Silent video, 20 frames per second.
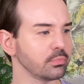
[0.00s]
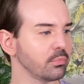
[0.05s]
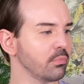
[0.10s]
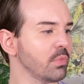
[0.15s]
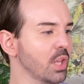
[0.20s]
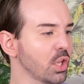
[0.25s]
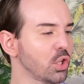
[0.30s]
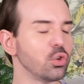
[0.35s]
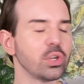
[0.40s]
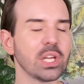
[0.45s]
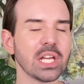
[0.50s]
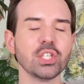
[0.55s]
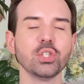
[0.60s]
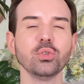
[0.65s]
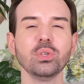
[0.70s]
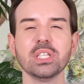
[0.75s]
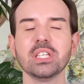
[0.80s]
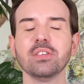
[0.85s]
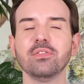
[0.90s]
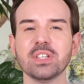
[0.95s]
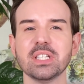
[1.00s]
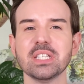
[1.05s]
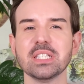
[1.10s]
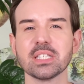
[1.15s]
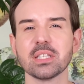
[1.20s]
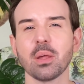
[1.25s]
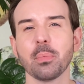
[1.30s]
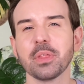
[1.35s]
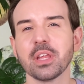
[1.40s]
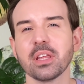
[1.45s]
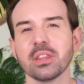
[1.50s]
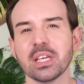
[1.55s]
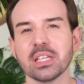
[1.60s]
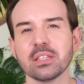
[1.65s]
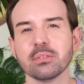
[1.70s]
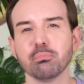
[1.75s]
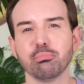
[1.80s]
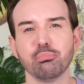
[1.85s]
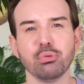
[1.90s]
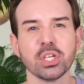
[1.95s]
you can do it if it is something
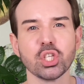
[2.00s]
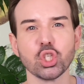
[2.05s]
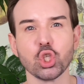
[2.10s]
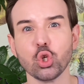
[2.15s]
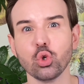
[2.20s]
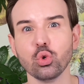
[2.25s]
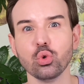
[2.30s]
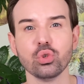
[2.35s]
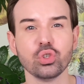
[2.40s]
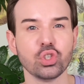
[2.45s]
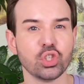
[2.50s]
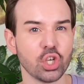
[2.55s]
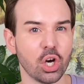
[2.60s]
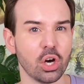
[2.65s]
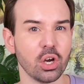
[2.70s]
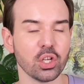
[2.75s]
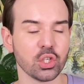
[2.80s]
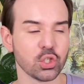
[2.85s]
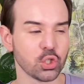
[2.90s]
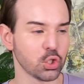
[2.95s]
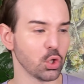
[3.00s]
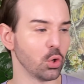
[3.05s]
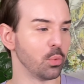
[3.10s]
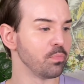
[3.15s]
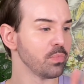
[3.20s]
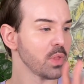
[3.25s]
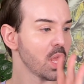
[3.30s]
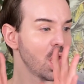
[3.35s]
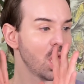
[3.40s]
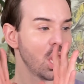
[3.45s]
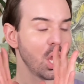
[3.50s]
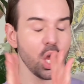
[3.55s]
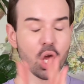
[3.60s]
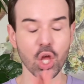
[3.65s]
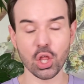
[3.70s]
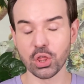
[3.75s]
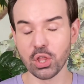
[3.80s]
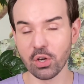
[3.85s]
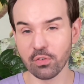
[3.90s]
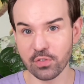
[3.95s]
that brings you joy. So
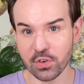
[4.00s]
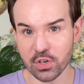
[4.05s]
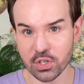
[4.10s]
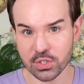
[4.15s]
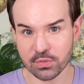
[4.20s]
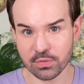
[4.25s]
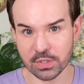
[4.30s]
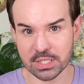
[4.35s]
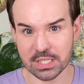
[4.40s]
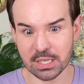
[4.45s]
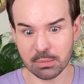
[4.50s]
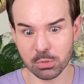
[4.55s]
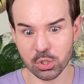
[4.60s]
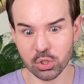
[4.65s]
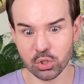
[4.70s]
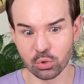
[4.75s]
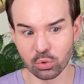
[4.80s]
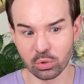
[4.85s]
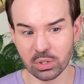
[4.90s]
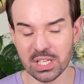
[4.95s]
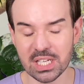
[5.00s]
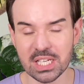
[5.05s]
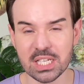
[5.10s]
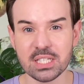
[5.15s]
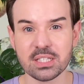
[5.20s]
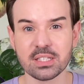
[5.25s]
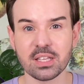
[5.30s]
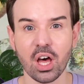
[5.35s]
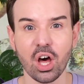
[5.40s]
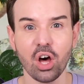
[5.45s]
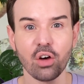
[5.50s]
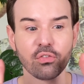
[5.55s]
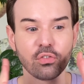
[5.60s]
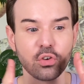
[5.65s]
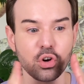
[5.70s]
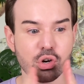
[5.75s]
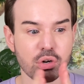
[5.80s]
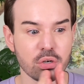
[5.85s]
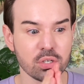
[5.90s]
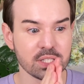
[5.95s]
the first fundamental is, of
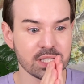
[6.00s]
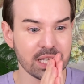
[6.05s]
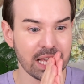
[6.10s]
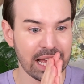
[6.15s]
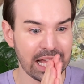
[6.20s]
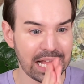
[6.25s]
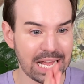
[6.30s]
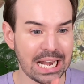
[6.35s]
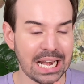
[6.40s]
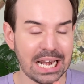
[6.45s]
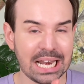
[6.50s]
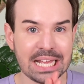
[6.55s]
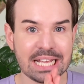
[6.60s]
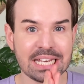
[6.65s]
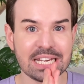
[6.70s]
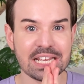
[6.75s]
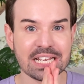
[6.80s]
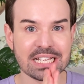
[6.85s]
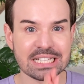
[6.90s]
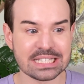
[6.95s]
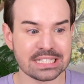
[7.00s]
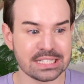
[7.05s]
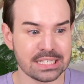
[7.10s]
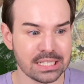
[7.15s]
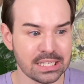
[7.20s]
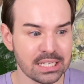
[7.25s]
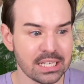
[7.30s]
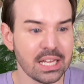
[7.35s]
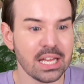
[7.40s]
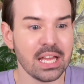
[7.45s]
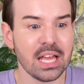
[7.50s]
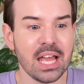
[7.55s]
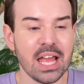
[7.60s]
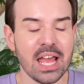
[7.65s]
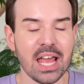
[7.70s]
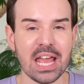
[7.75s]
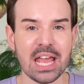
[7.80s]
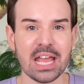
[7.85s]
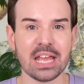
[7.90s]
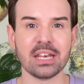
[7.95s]
course, cleansing.
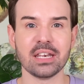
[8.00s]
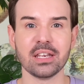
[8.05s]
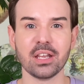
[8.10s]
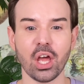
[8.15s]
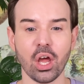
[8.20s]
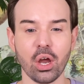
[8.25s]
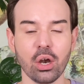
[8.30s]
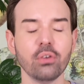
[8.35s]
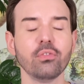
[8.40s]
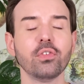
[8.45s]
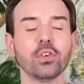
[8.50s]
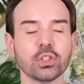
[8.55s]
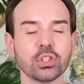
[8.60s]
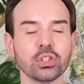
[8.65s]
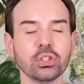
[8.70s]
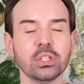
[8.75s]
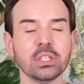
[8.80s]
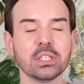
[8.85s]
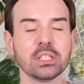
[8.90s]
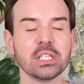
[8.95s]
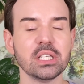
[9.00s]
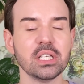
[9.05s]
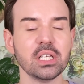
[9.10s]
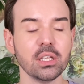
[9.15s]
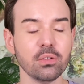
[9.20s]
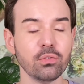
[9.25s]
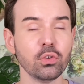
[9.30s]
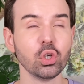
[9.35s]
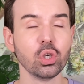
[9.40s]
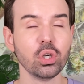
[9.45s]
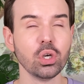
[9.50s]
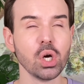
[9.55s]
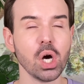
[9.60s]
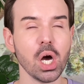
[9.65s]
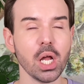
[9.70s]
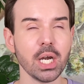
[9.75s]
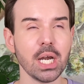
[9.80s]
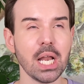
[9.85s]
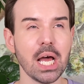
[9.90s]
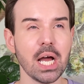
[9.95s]
And unfortunately, if you go
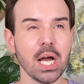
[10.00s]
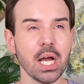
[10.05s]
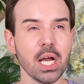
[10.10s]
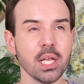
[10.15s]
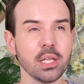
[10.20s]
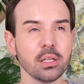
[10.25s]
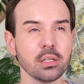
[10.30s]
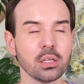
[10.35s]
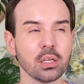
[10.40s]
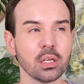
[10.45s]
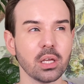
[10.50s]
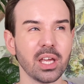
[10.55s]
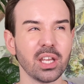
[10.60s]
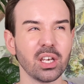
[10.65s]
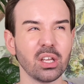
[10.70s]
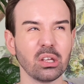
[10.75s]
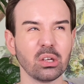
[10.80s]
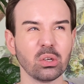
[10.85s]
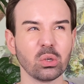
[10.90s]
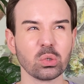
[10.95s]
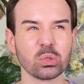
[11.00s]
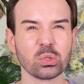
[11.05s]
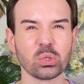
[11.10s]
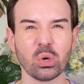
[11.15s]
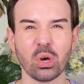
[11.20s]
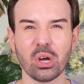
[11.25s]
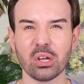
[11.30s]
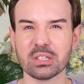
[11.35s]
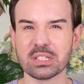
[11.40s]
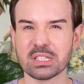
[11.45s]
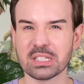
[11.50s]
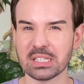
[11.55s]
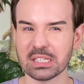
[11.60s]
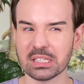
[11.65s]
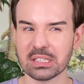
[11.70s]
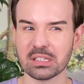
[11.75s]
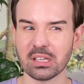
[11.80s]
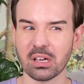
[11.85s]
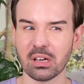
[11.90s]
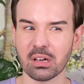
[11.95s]
online and also on
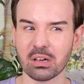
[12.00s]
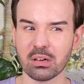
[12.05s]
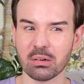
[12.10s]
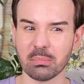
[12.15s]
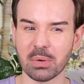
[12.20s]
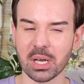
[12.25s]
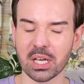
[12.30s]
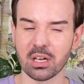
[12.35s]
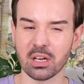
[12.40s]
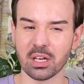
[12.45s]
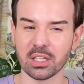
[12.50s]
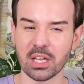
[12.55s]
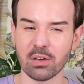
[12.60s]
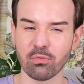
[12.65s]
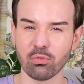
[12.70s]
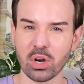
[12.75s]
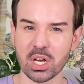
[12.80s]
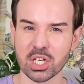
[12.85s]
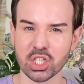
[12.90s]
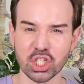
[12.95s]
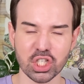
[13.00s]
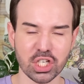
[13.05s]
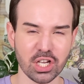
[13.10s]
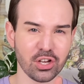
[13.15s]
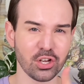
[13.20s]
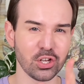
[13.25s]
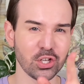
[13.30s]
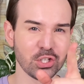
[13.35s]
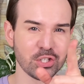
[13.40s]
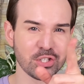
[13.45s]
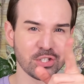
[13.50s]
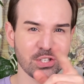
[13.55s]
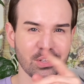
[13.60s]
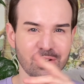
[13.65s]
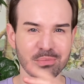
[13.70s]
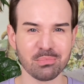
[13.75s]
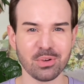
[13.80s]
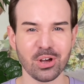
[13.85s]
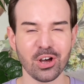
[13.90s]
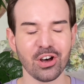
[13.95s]
TikTok, oh my god, I've watched
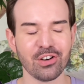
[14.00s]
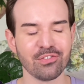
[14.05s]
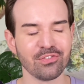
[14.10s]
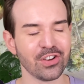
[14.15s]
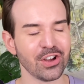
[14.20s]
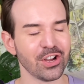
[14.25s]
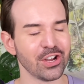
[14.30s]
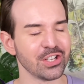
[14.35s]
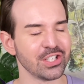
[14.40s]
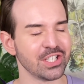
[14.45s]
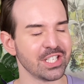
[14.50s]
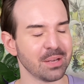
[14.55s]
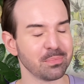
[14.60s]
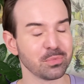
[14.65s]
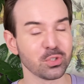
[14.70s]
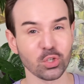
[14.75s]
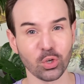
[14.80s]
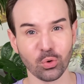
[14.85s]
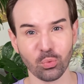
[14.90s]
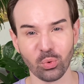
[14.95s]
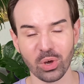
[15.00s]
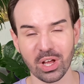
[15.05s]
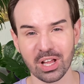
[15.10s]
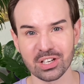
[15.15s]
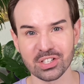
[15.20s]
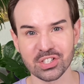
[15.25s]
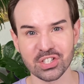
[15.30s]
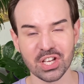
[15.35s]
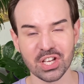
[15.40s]
some of James Welch